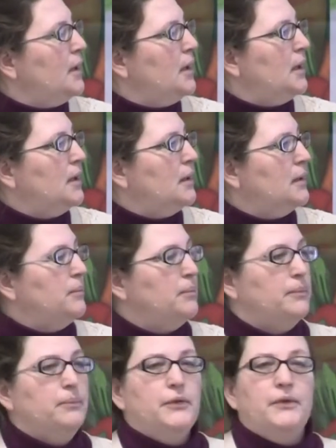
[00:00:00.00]
uh,
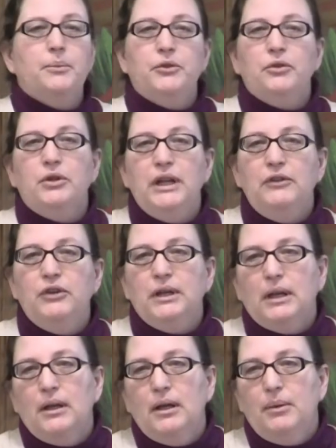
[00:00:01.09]
some
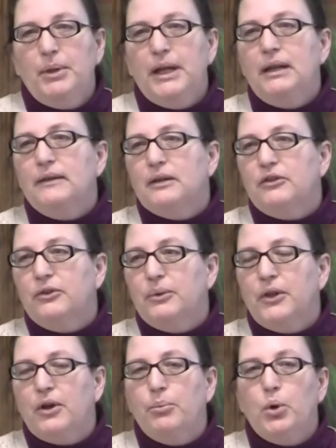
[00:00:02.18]
strategic uh, planning sessions
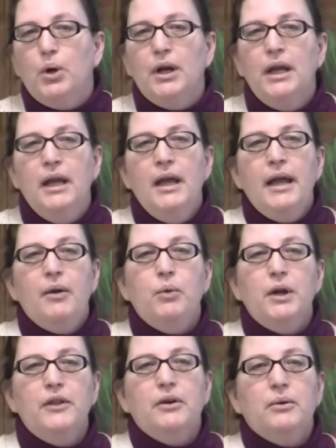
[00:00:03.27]
with our board. And
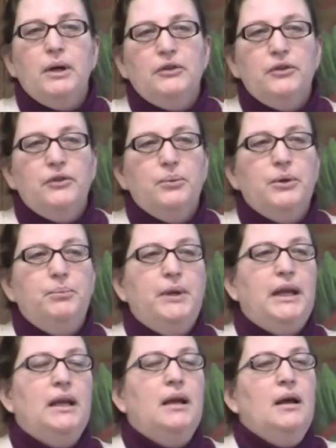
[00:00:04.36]
one of the questions would
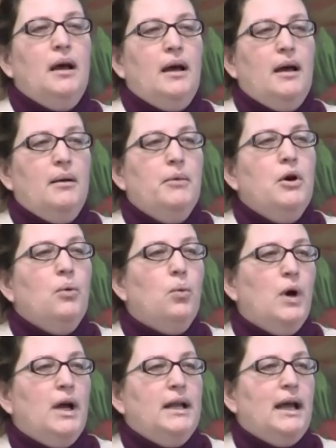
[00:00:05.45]
be, um,
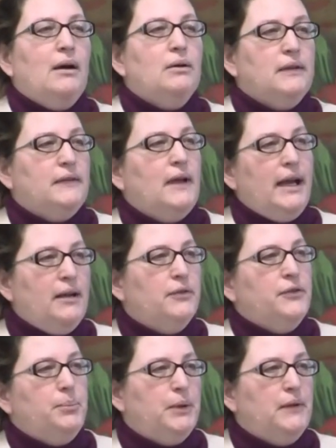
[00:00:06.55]
what outside of
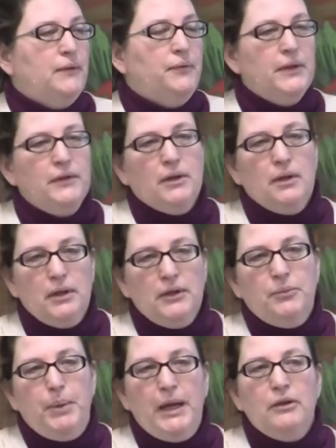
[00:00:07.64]
physical
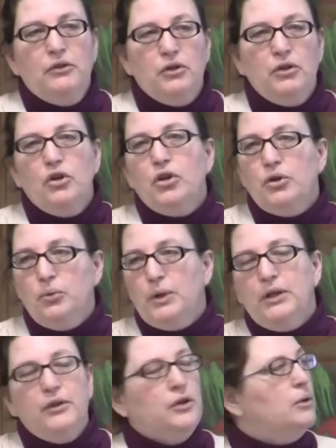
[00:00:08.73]
expansion could we
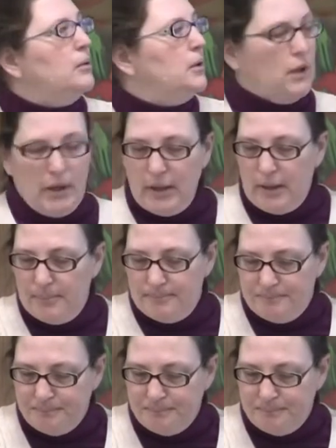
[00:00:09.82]
do? Um,